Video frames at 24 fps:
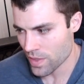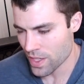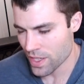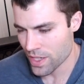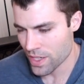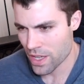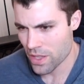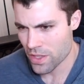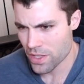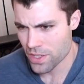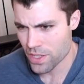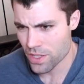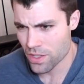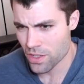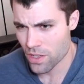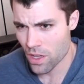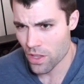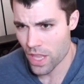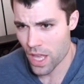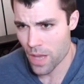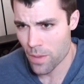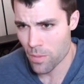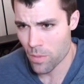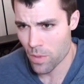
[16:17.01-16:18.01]
Now this is all
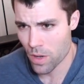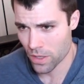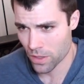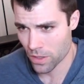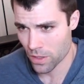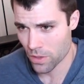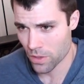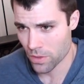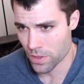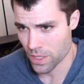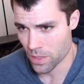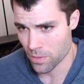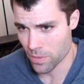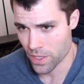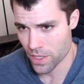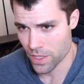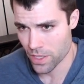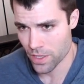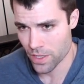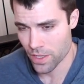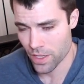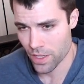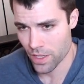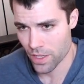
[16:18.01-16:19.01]
that
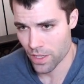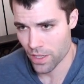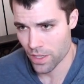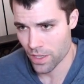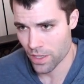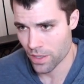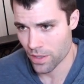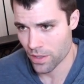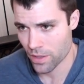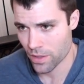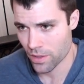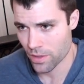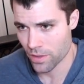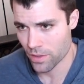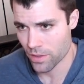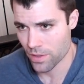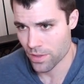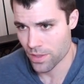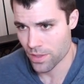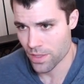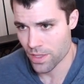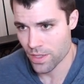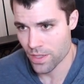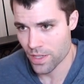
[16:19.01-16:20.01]
MongoDB
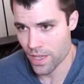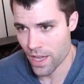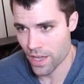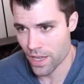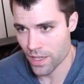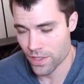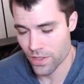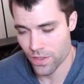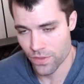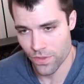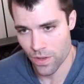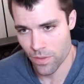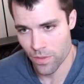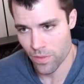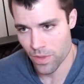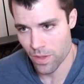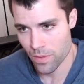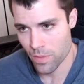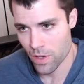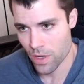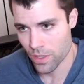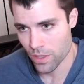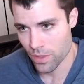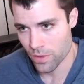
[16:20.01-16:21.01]
syntax from the
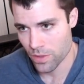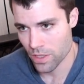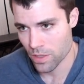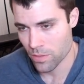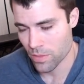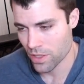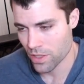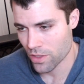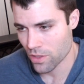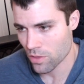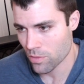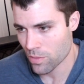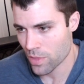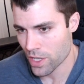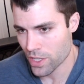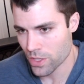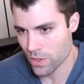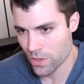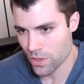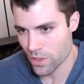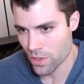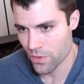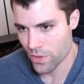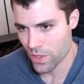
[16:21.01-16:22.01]
MongoDB node
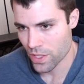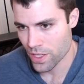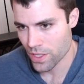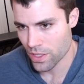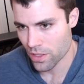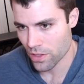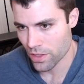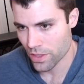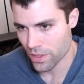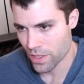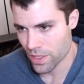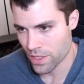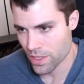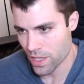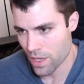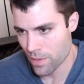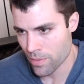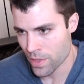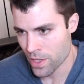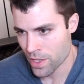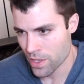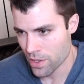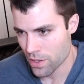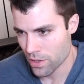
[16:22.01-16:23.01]
module, so if you need to look this up,
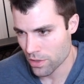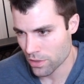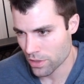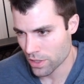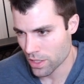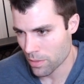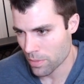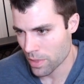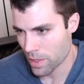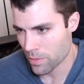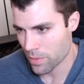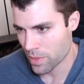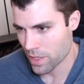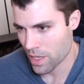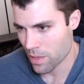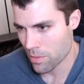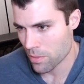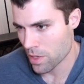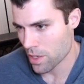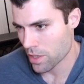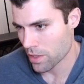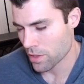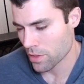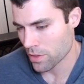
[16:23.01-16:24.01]
you can look up npm
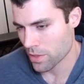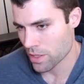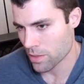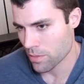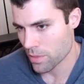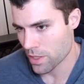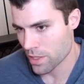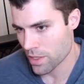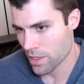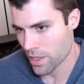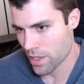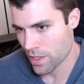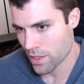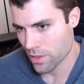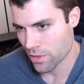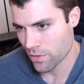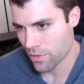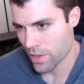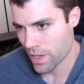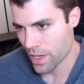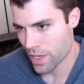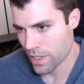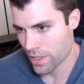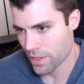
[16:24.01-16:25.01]
MongoDB and you'll
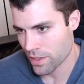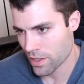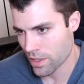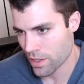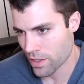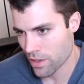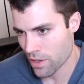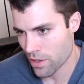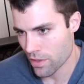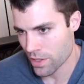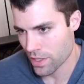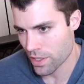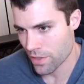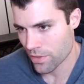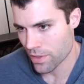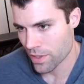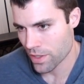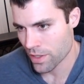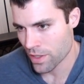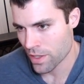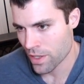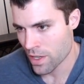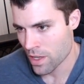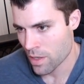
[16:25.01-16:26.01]
find all the
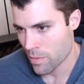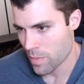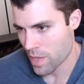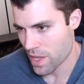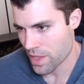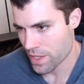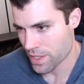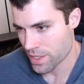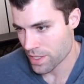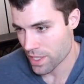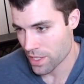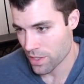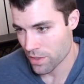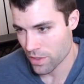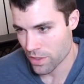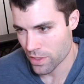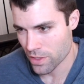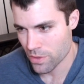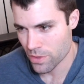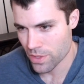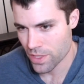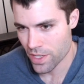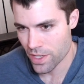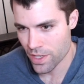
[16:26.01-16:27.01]
different methods that you can
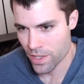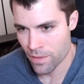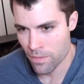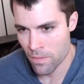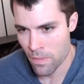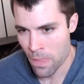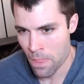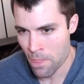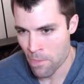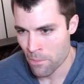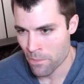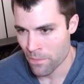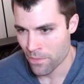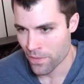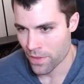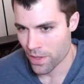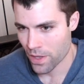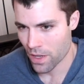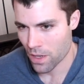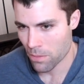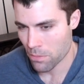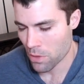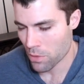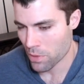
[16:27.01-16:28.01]
use here.
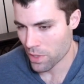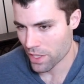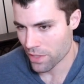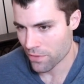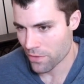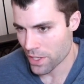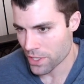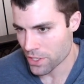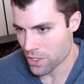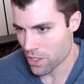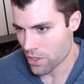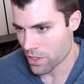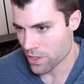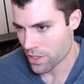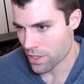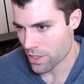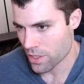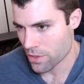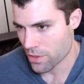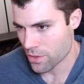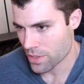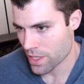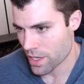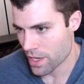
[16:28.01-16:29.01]
But we're going to fetch all the
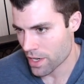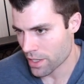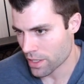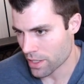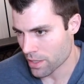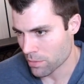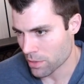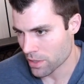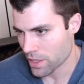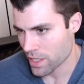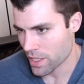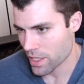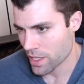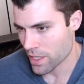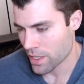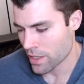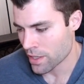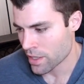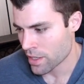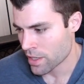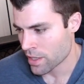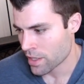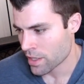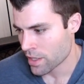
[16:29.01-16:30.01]
to-dos that are completed
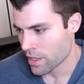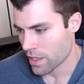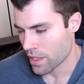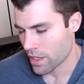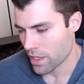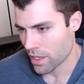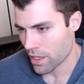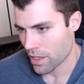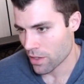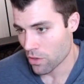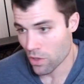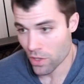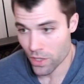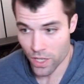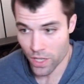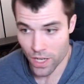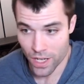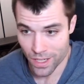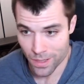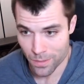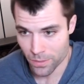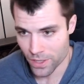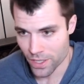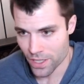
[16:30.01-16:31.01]
or not
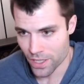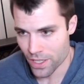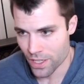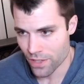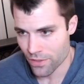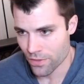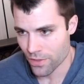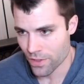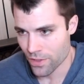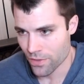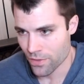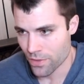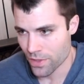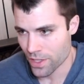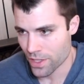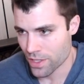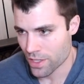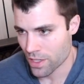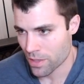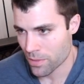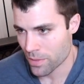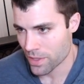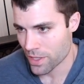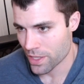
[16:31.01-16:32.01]
completed if we
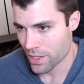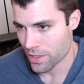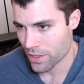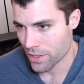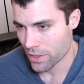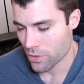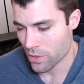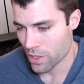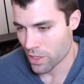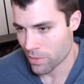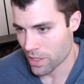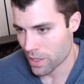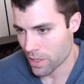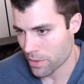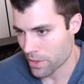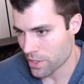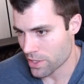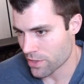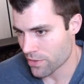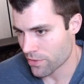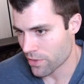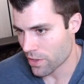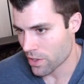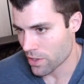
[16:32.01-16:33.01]
determine that the query parameter
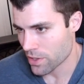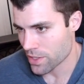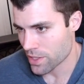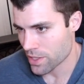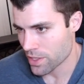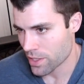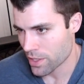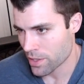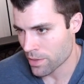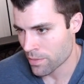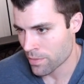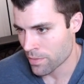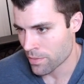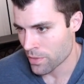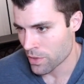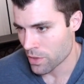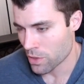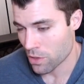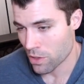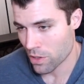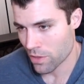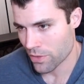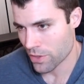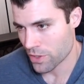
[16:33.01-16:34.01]
is false here,
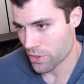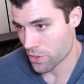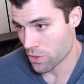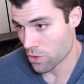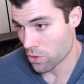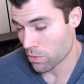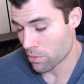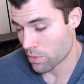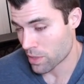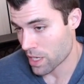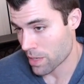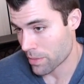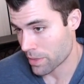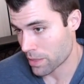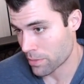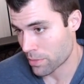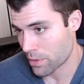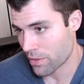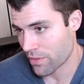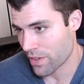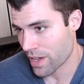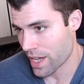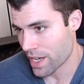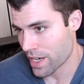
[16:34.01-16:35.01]
or if there's no parameter
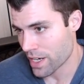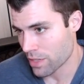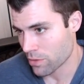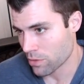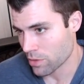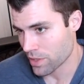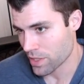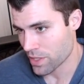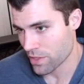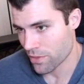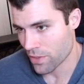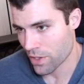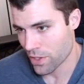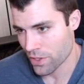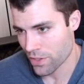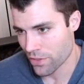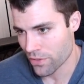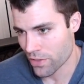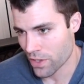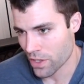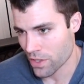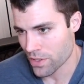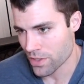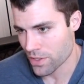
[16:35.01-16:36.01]
provided, it will default to
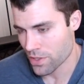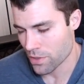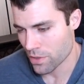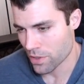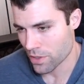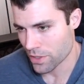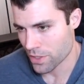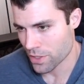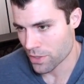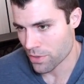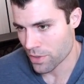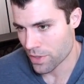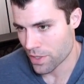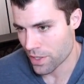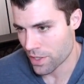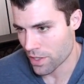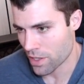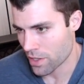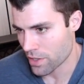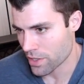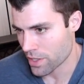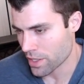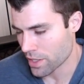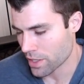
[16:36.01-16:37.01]
false, so it'll just return
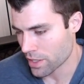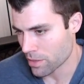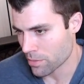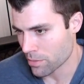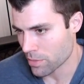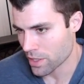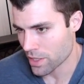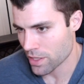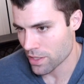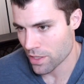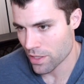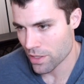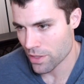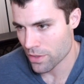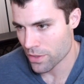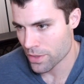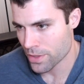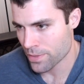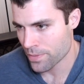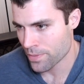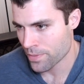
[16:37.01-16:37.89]
all the incomplete to-dos.